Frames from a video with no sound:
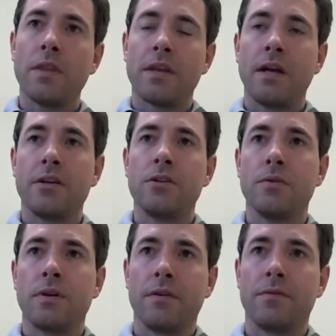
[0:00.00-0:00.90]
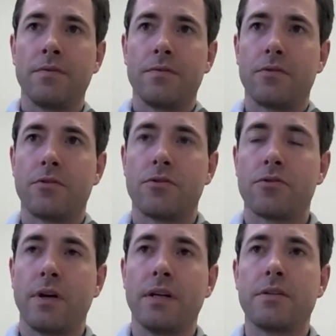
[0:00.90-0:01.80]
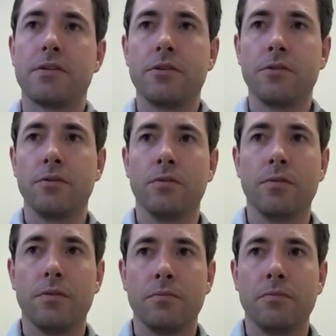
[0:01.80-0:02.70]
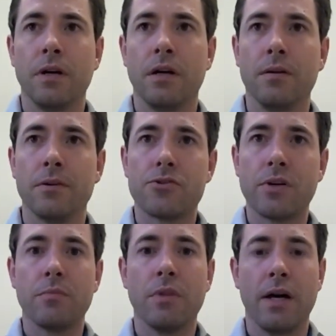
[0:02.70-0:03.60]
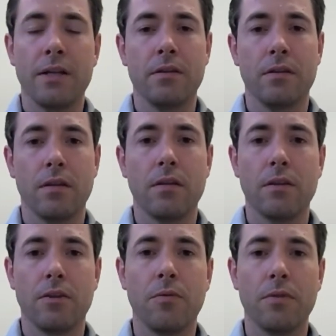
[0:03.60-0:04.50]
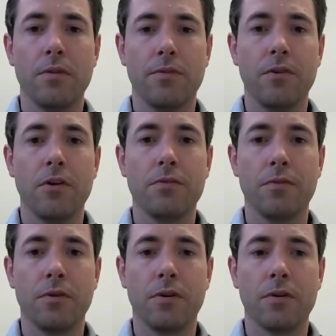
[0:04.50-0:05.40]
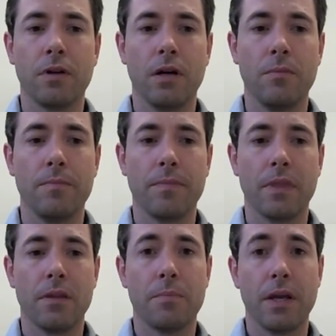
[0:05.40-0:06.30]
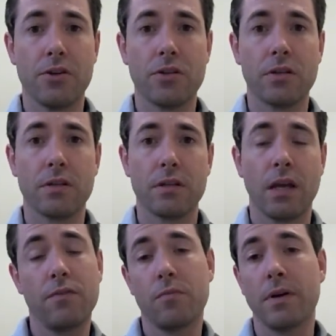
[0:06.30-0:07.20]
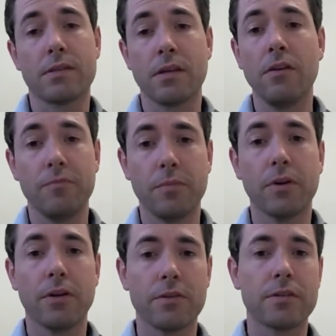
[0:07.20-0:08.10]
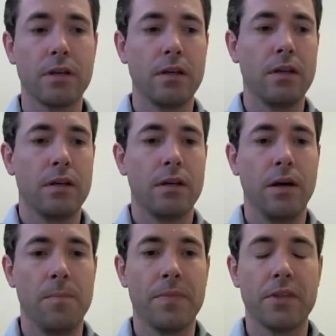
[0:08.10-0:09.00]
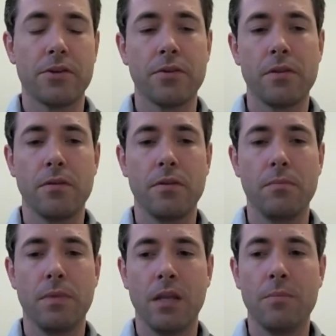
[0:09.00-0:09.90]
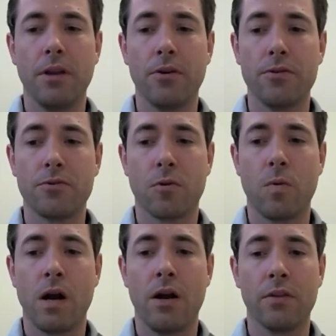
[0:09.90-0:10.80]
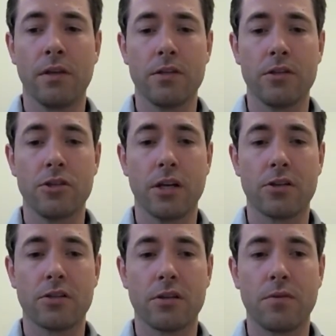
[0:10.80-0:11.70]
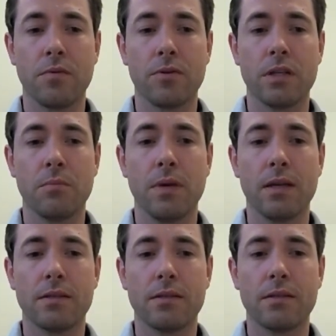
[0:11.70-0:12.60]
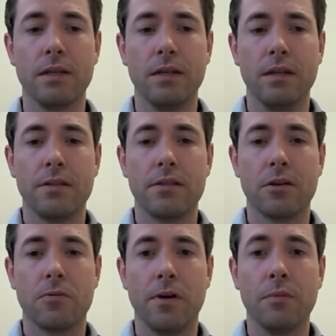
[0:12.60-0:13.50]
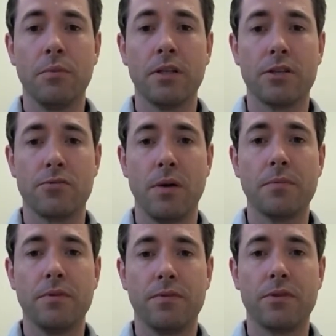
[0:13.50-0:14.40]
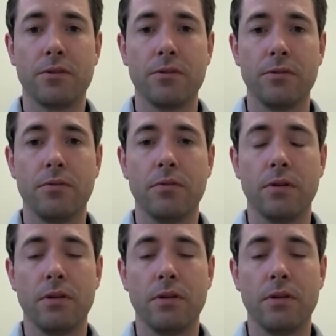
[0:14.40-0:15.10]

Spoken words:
that I do it, I've tried to streamline the flow for the patient and for myself, because so anybody who's requiring these injections on a routine basis, it's incredibly disruptive to